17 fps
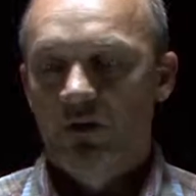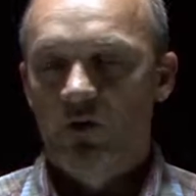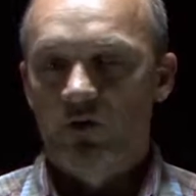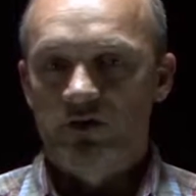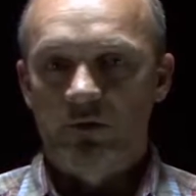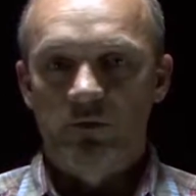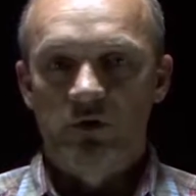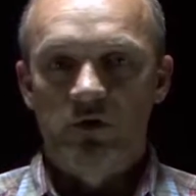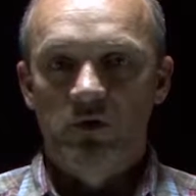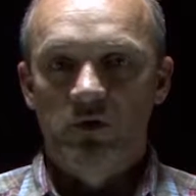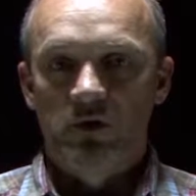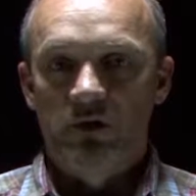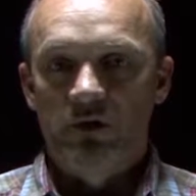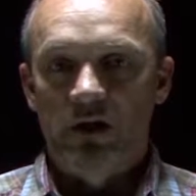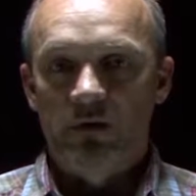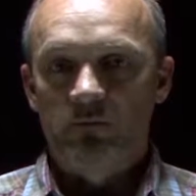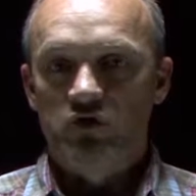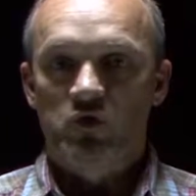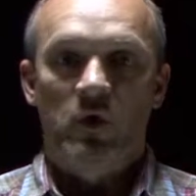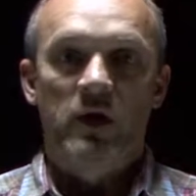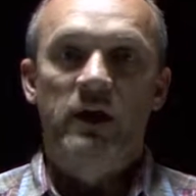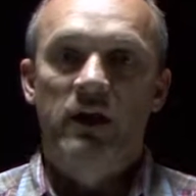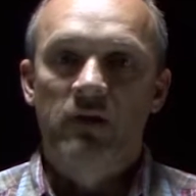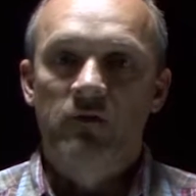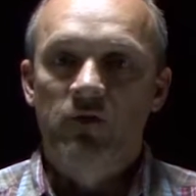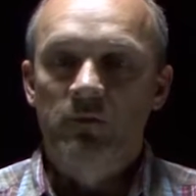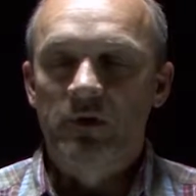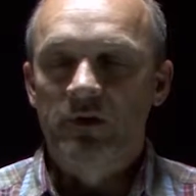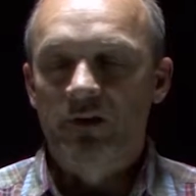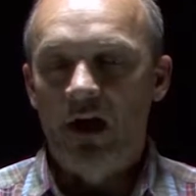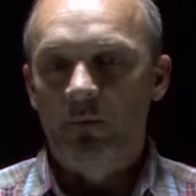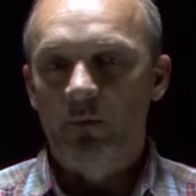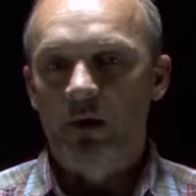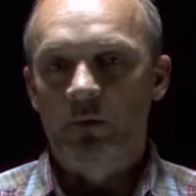Of course, I'm drinking from the
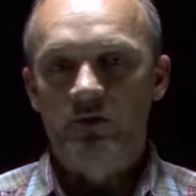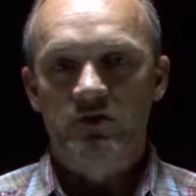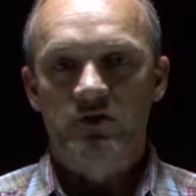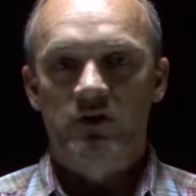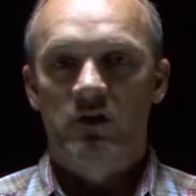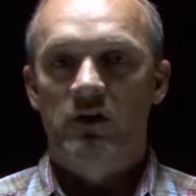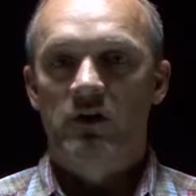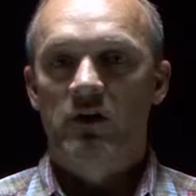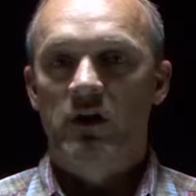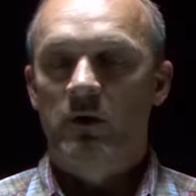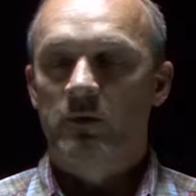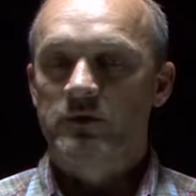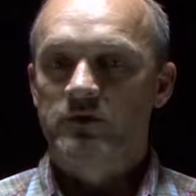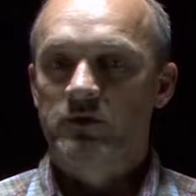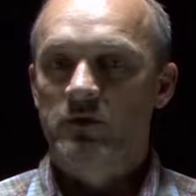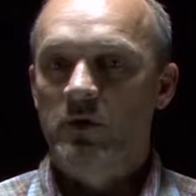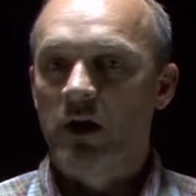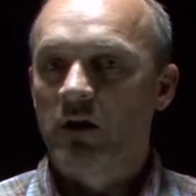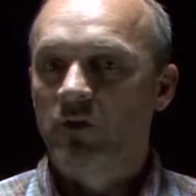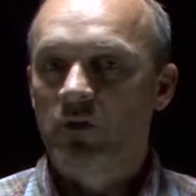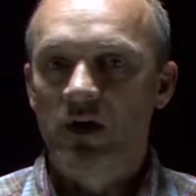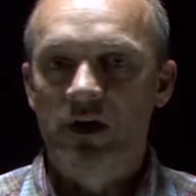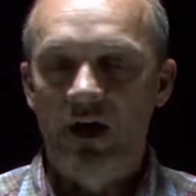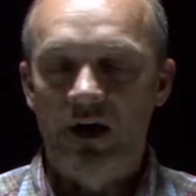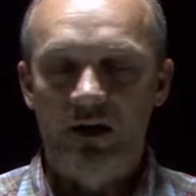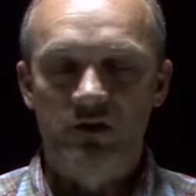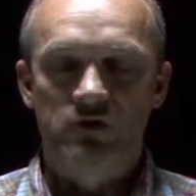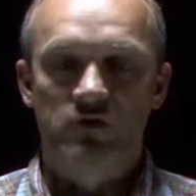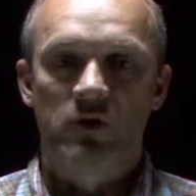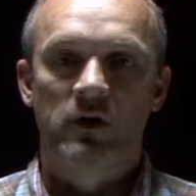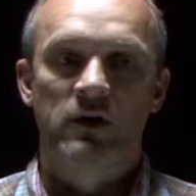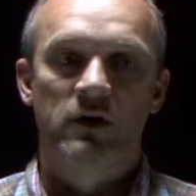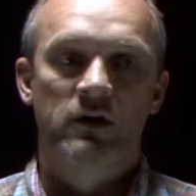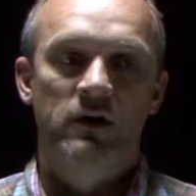time I was young. I was doing every kind of
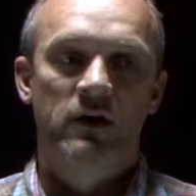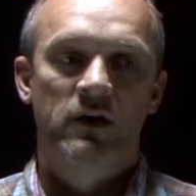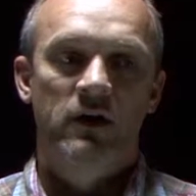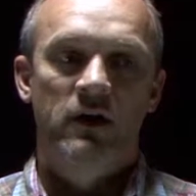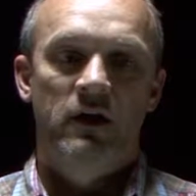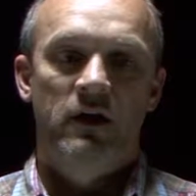drug.